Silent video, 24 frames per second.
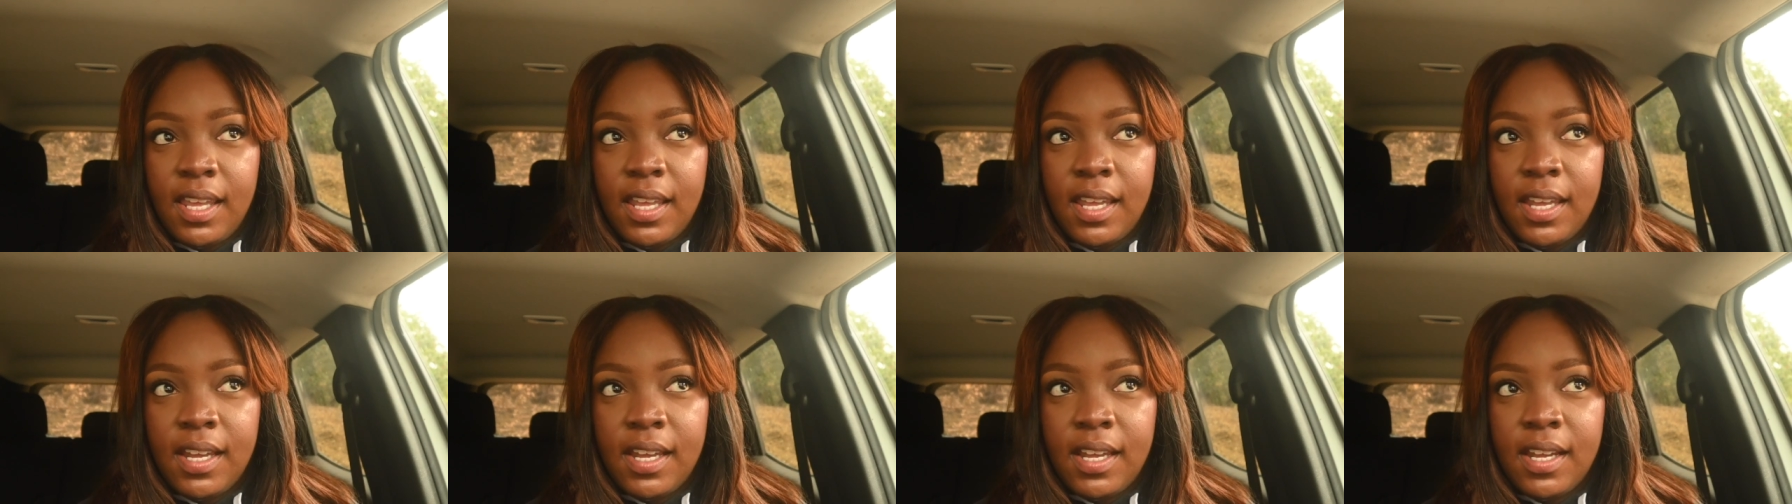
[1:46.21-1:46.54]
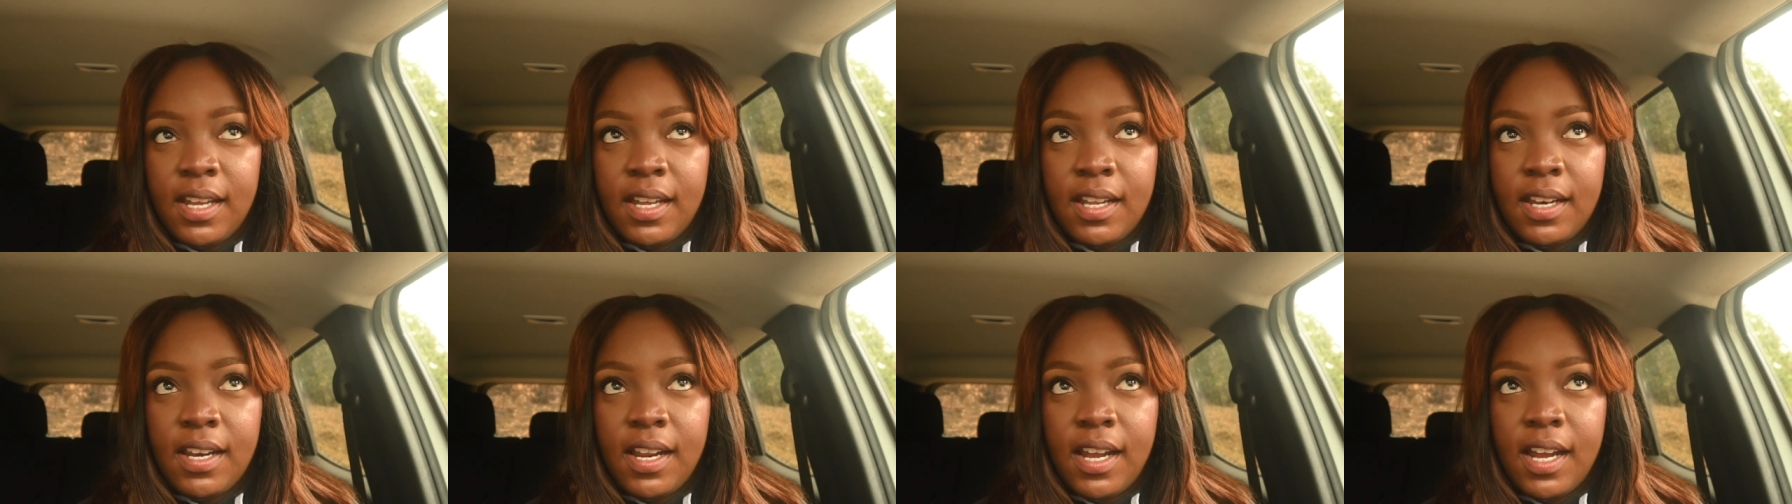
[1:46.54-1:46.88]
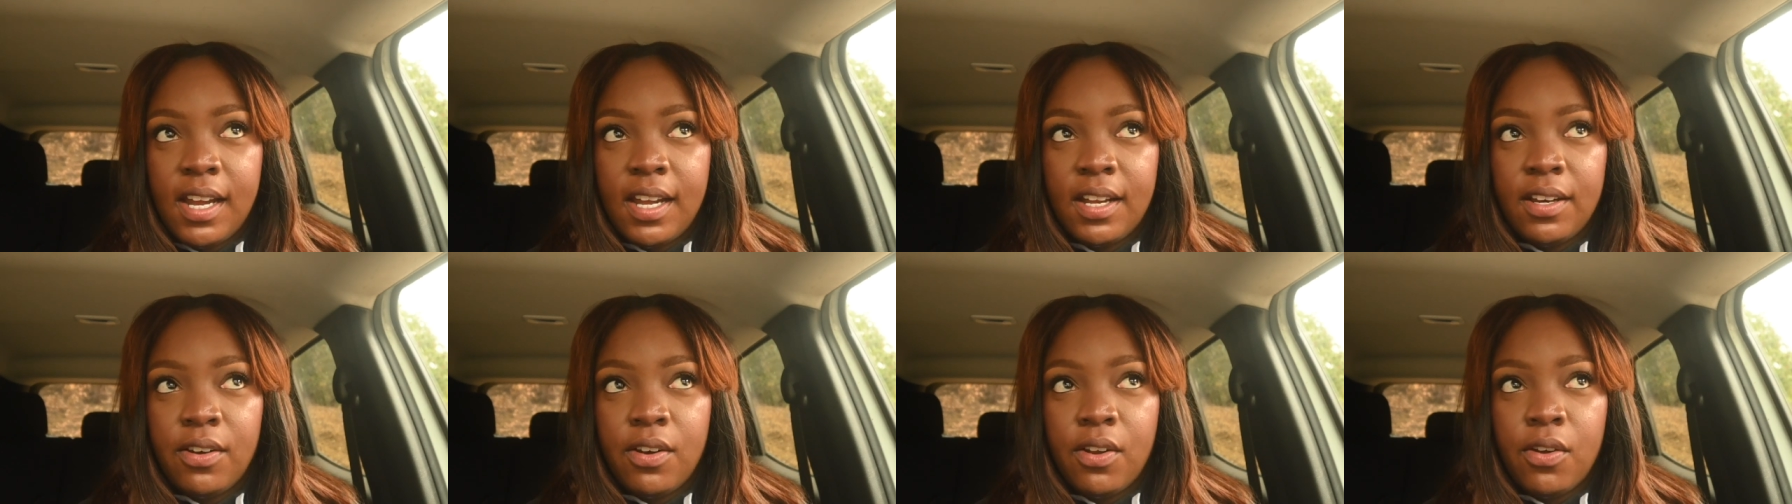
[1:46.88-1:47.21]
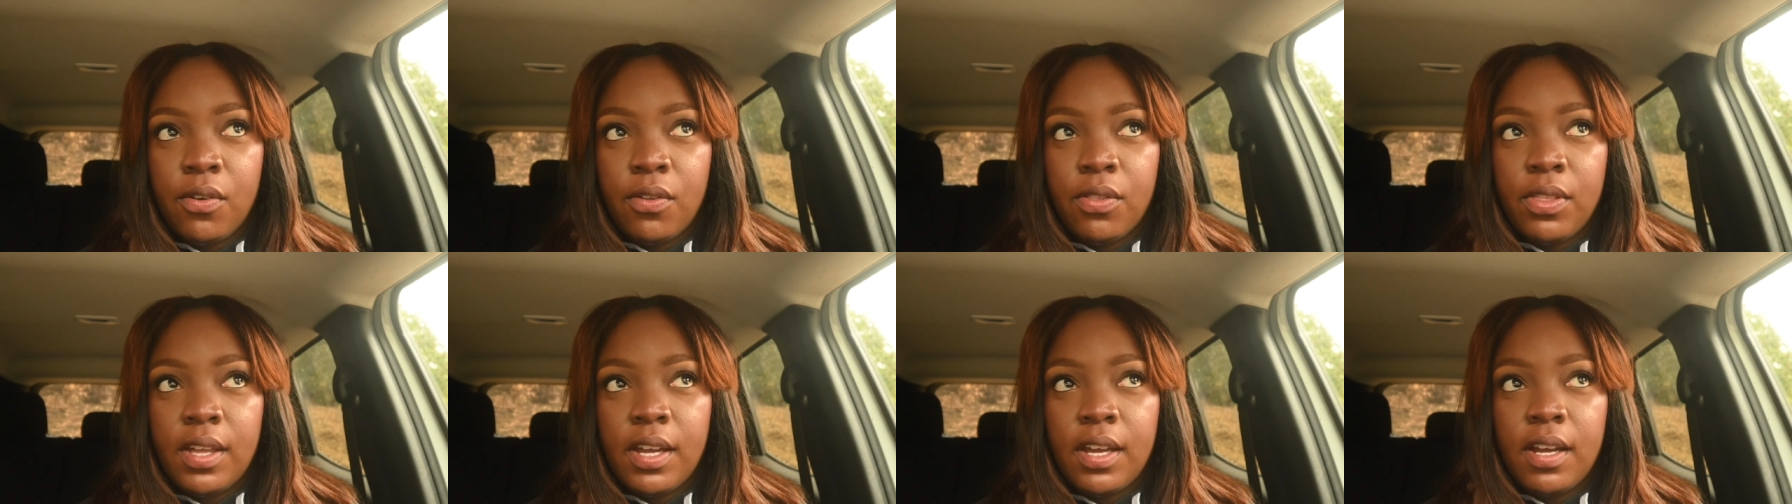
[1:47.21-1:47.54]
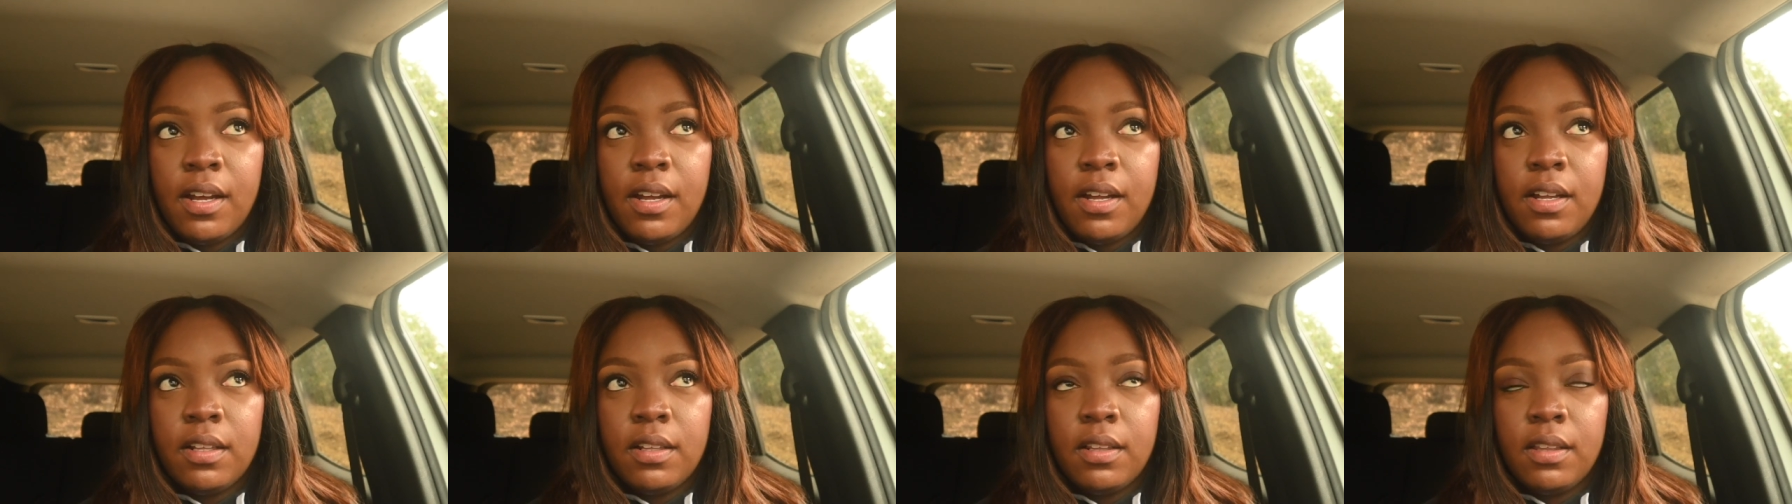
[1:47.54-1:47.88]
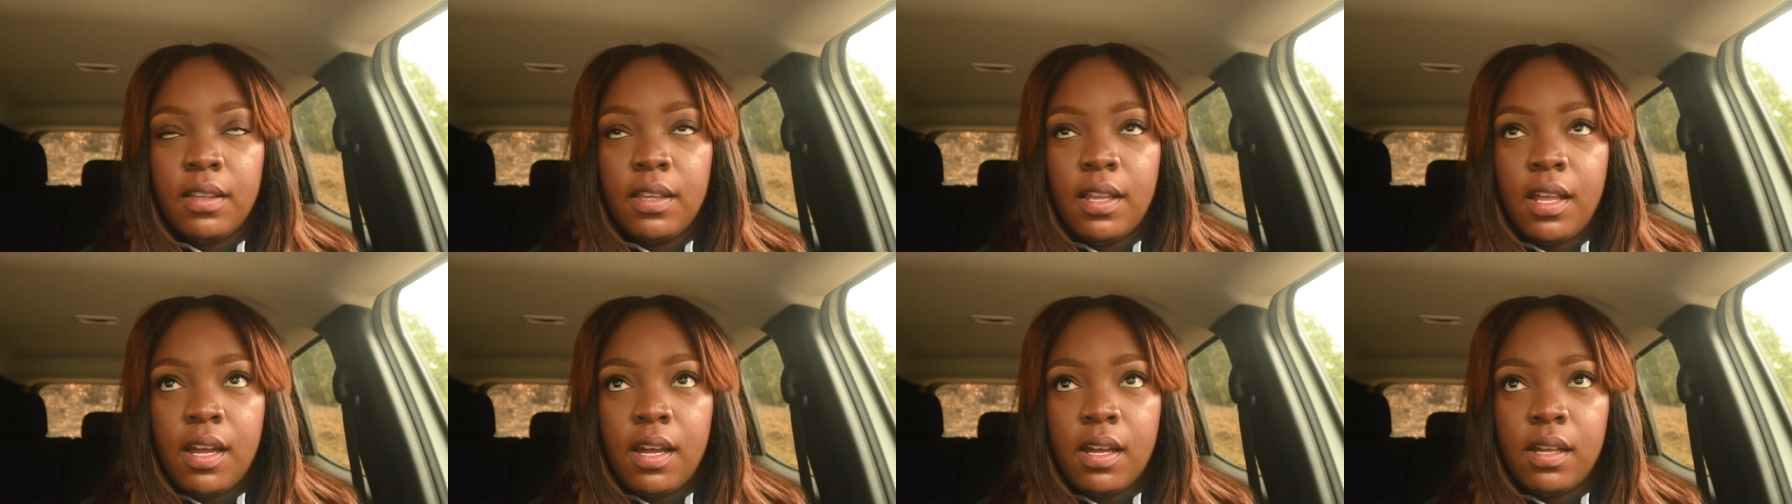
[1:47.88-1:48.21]
And I know that a
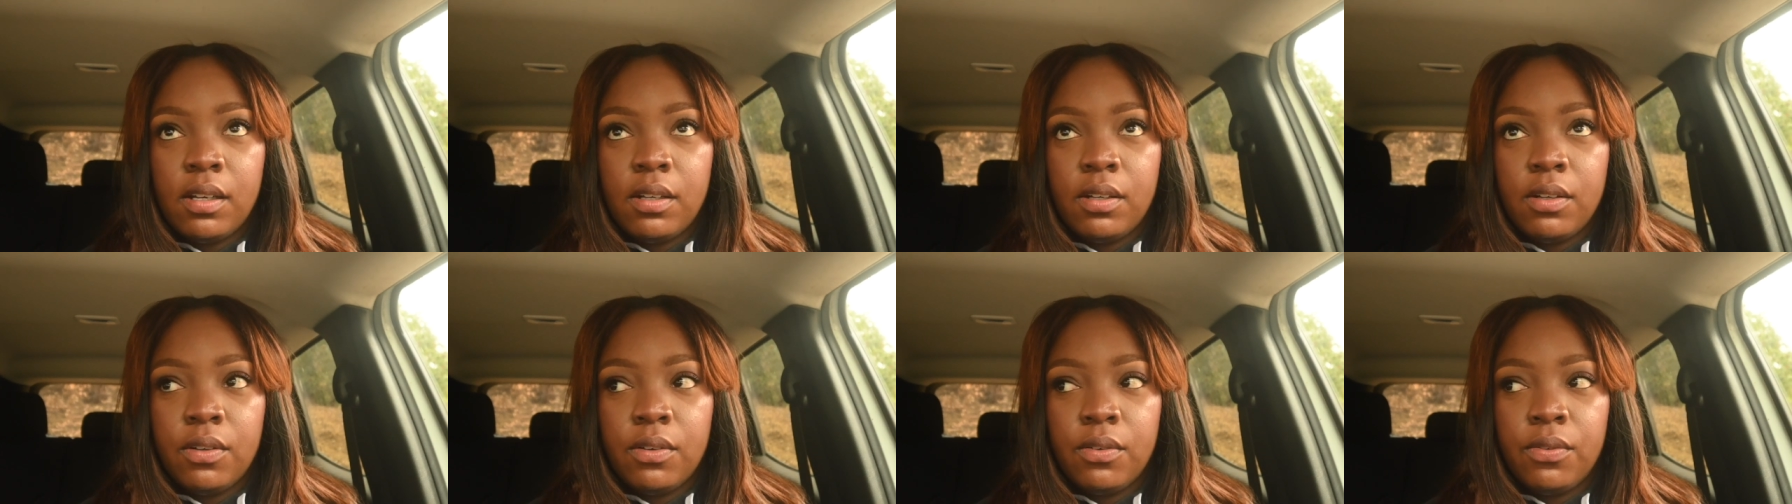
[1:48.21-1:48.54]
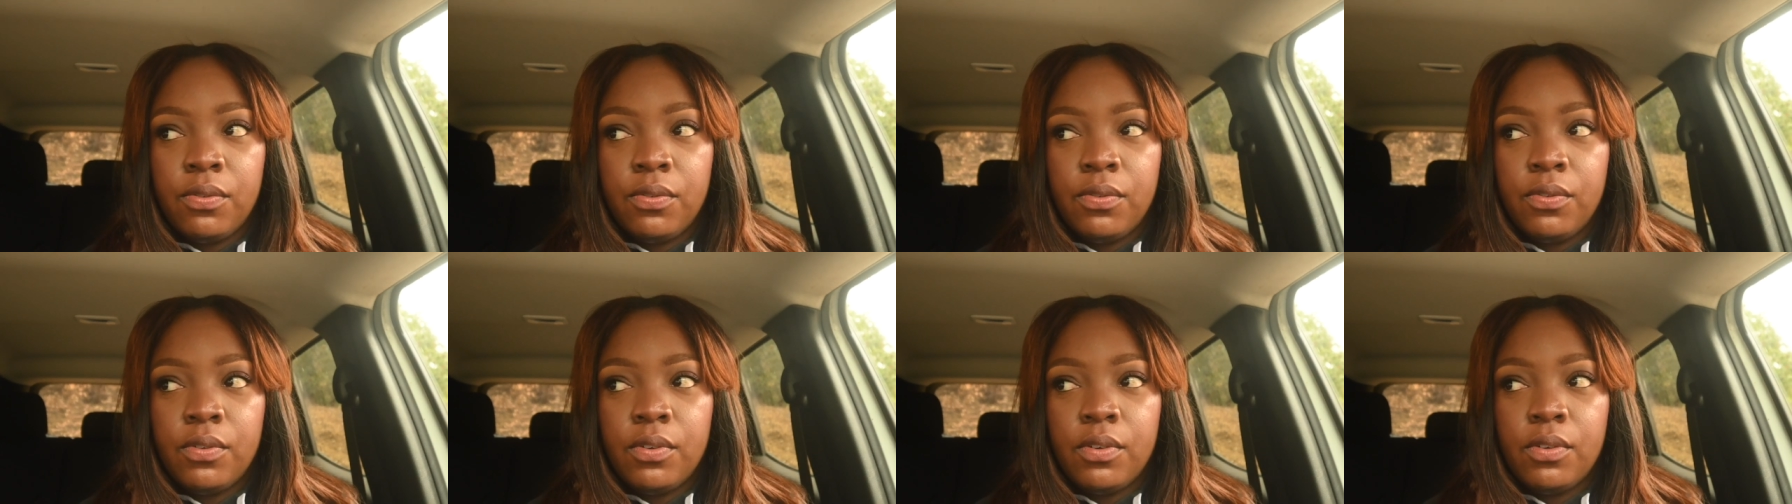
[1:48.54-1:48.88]
lot of